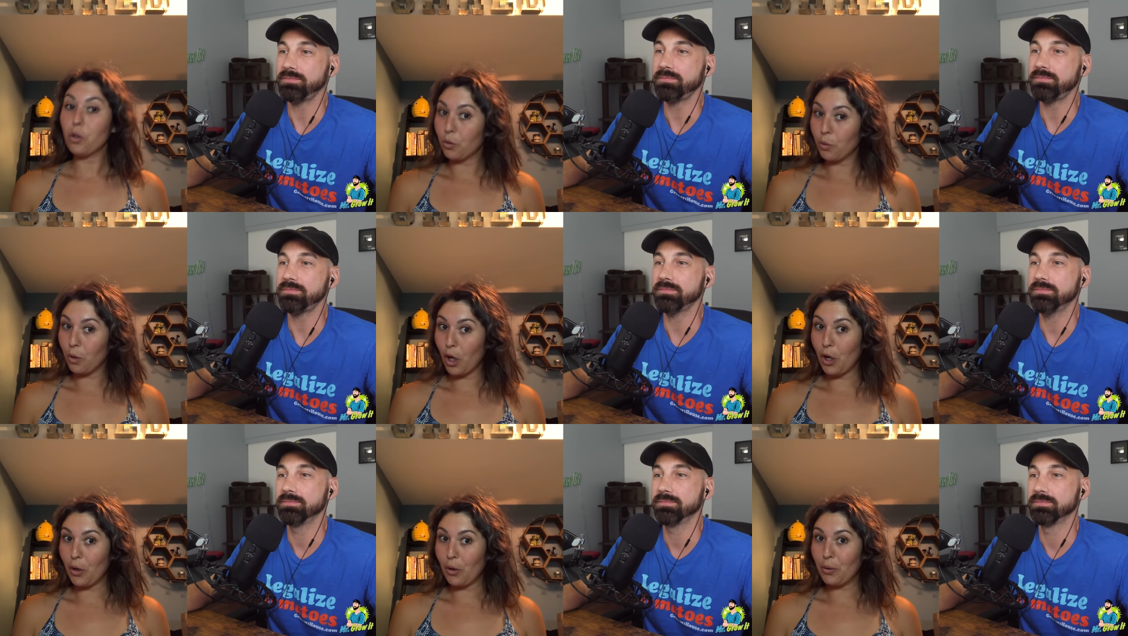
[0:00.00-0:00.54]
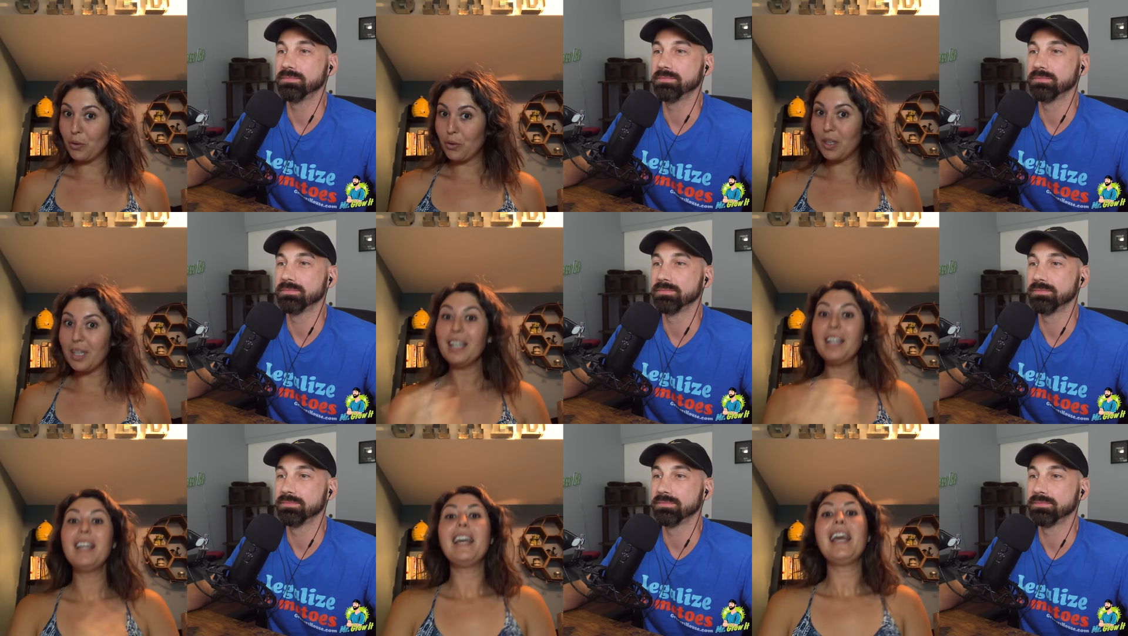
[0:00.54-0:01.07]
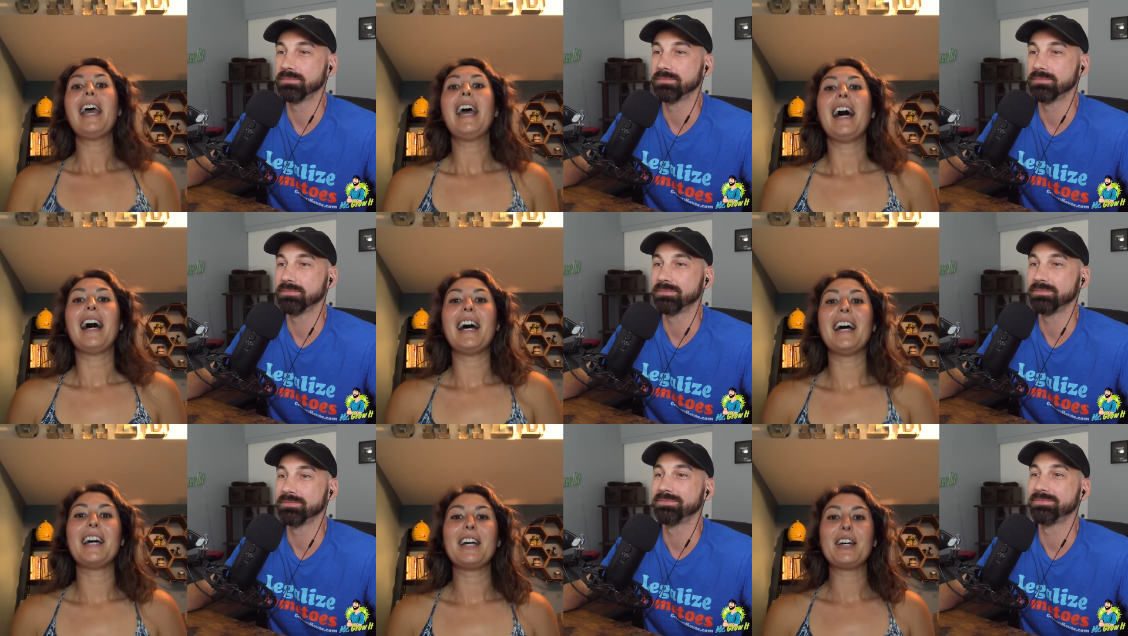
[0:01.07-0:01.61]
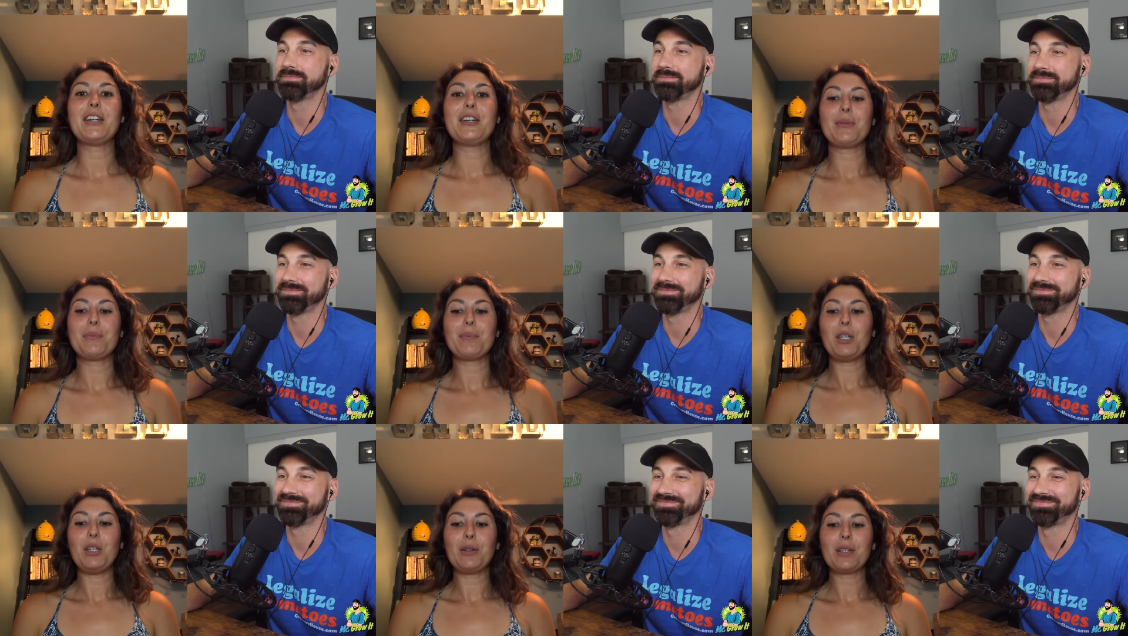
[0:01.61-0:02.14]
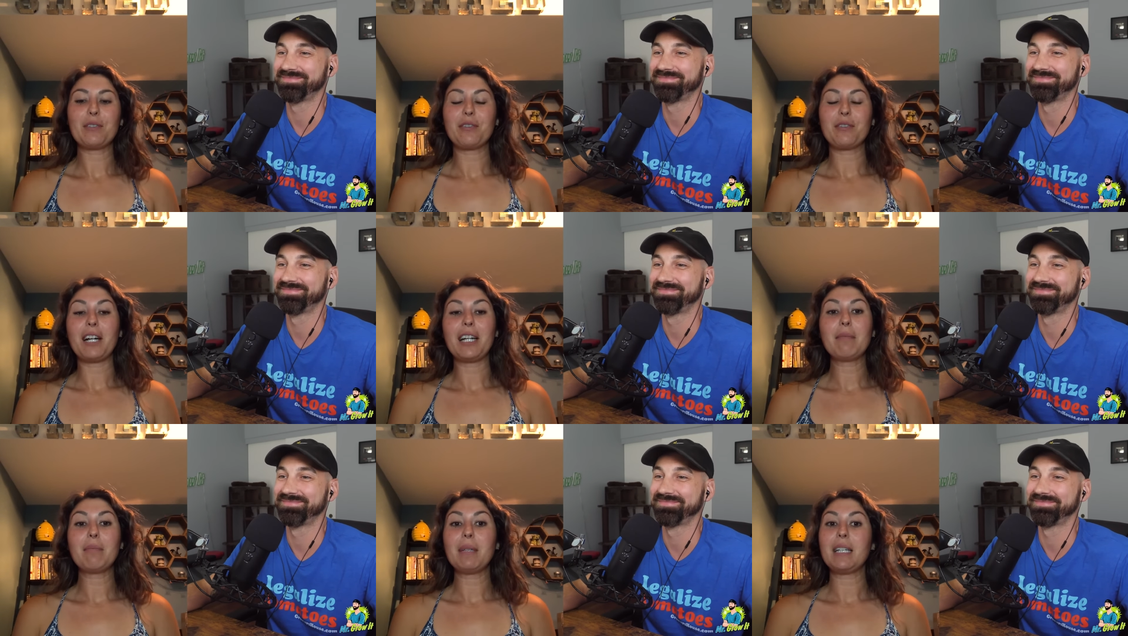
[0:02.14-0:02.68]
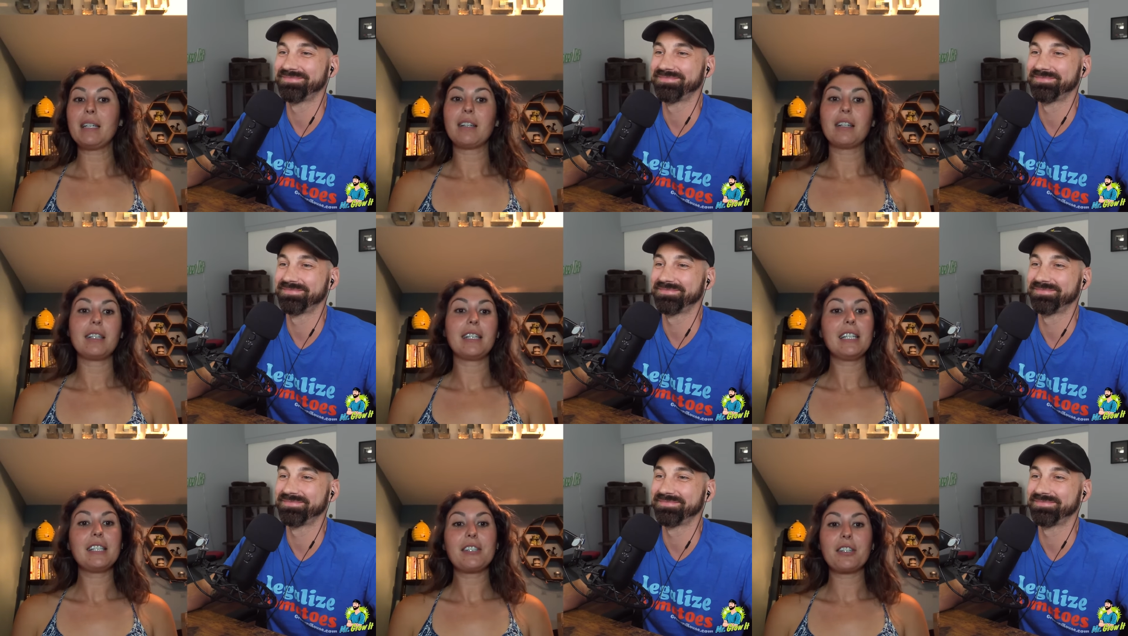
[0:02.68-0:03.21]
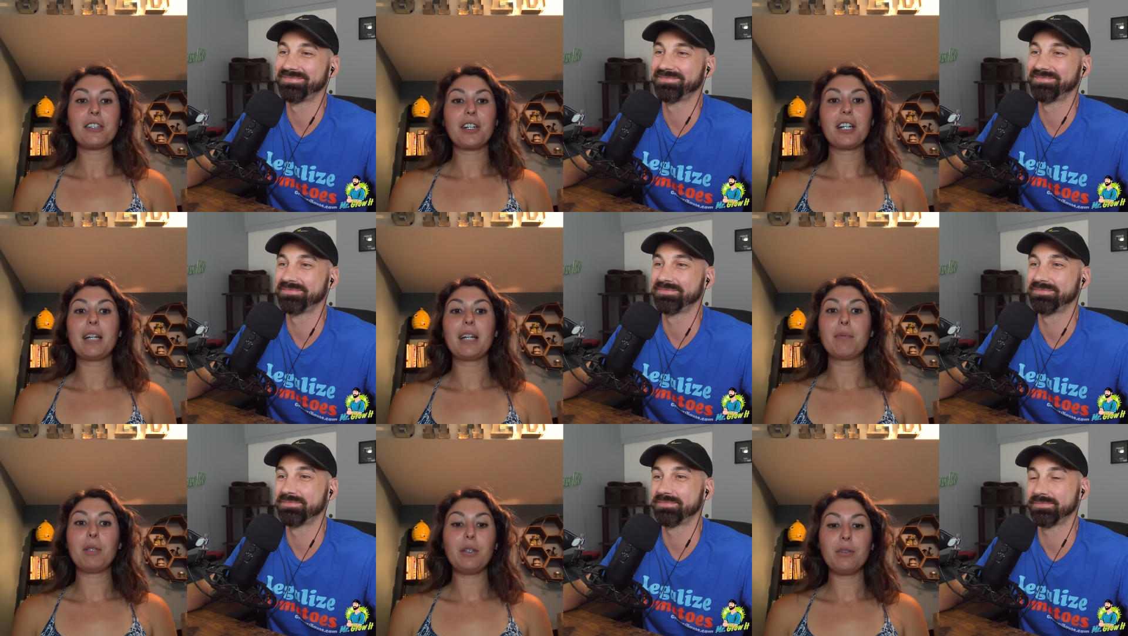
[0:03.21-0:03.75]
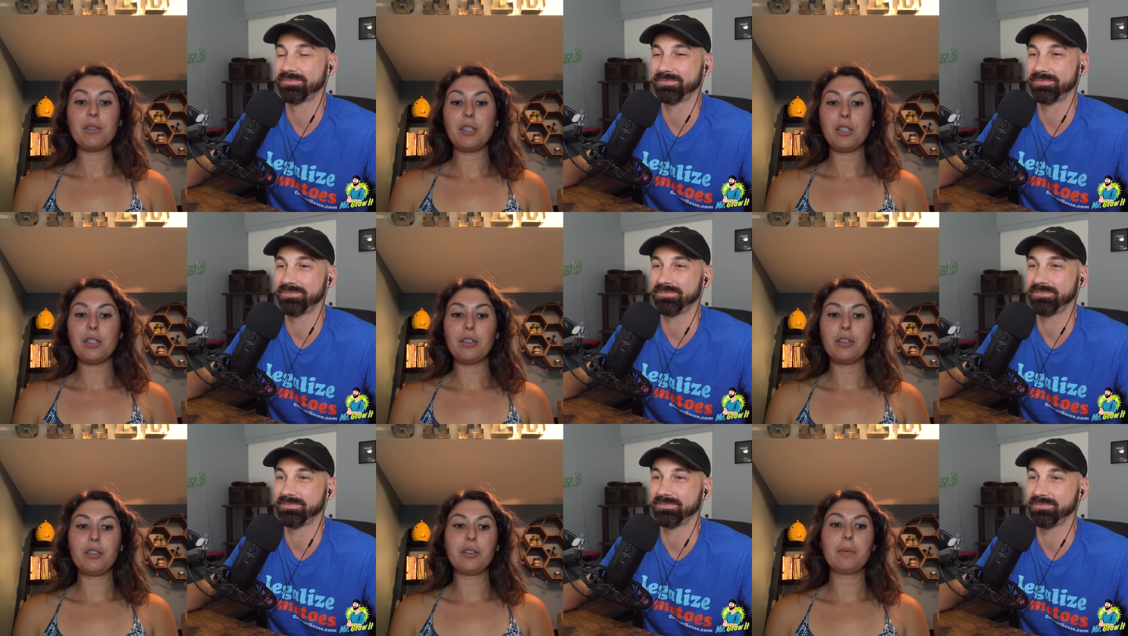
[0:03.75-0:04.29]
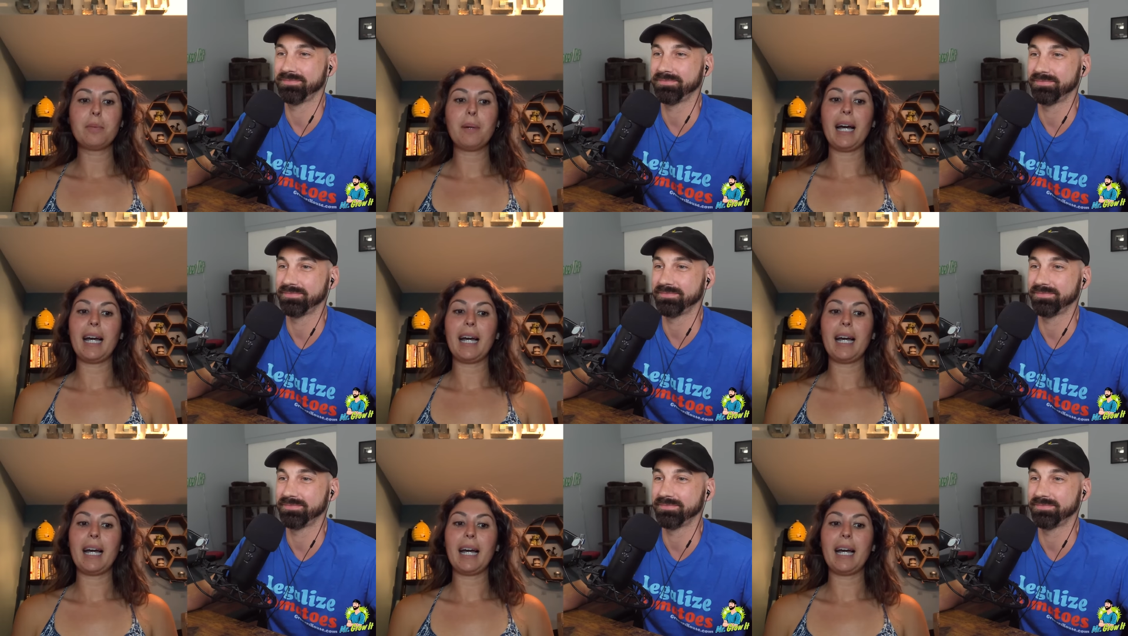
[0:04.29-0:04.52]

Speaker 1: Grown. You can find me on Instagram, YouTube.